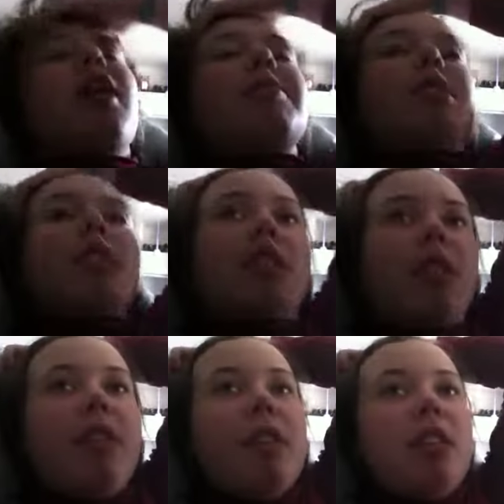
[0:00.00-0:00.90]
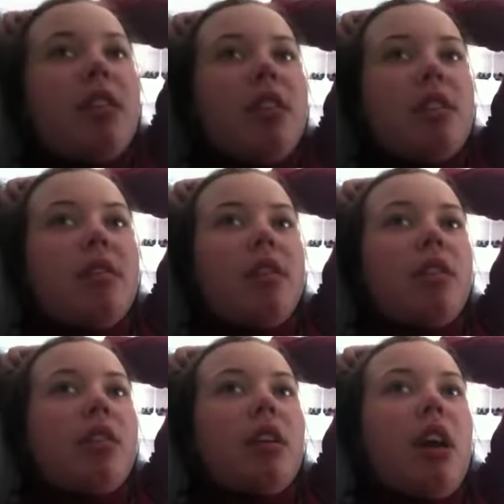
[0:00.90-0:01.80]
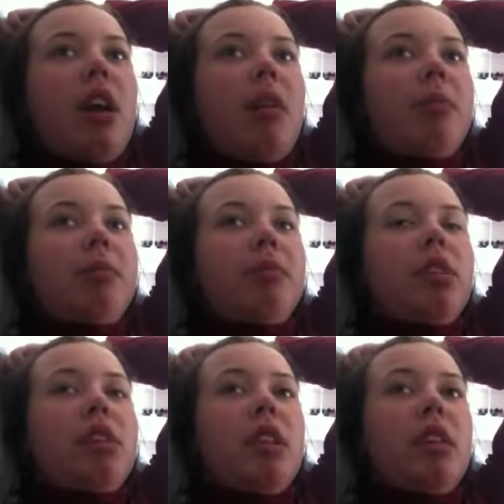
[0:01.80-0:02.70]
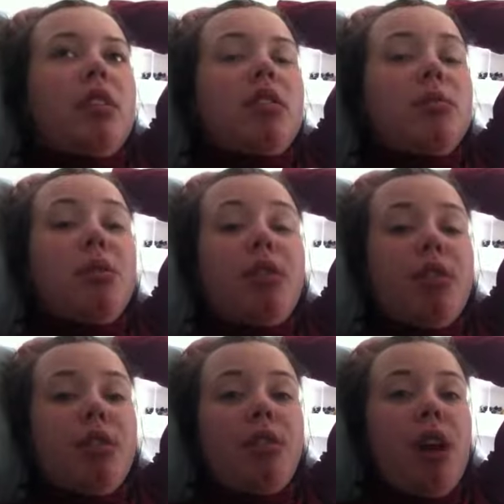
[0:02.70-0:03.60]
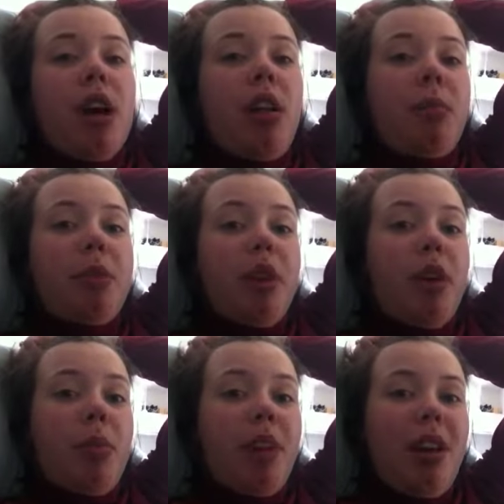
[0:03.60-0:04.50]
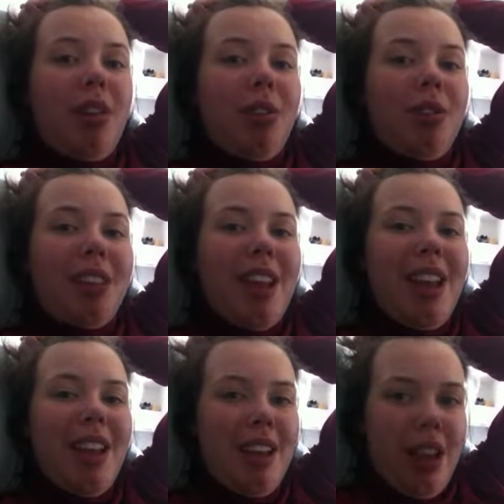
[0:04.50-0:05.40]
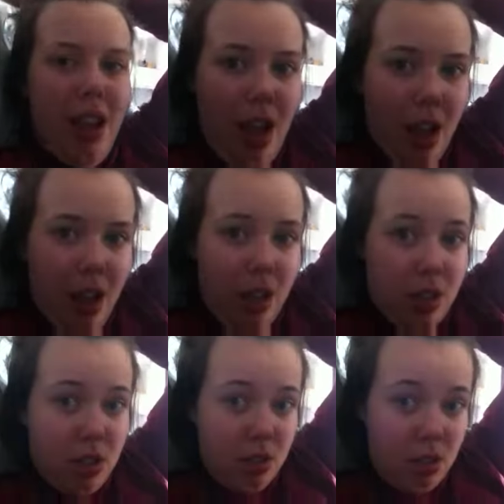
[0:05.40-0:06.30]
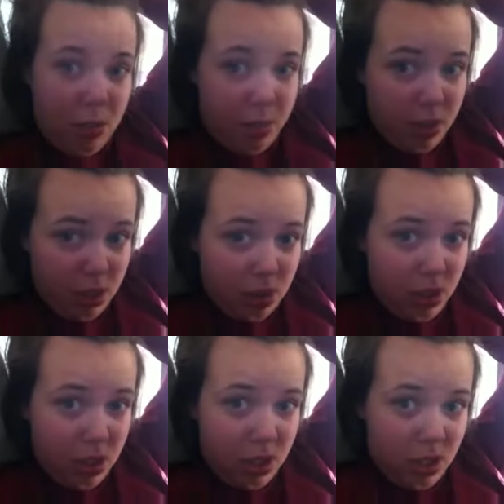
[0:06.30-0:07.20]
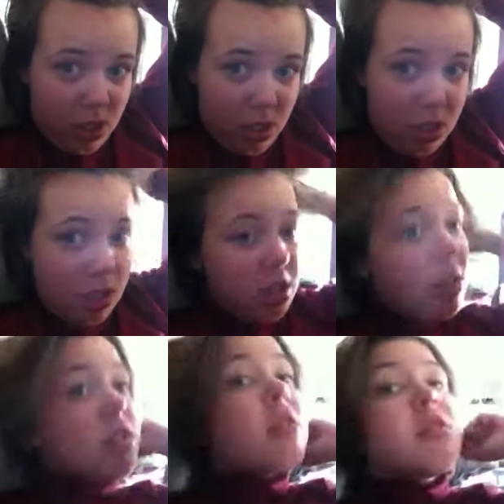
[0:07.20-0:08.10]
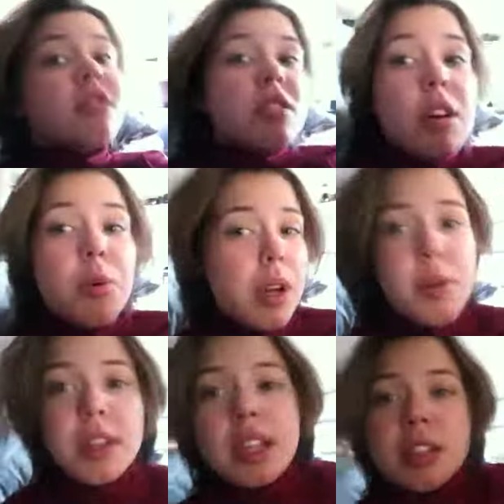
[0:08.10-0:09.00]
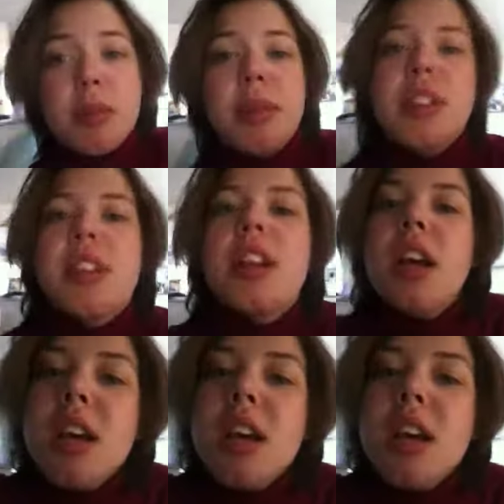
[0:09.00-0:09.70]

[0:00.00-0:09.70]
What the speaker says: I'm thinking of ending this vlog. Tomorrow I'll be home alone. Yay! So I'll be doing away with that double chin.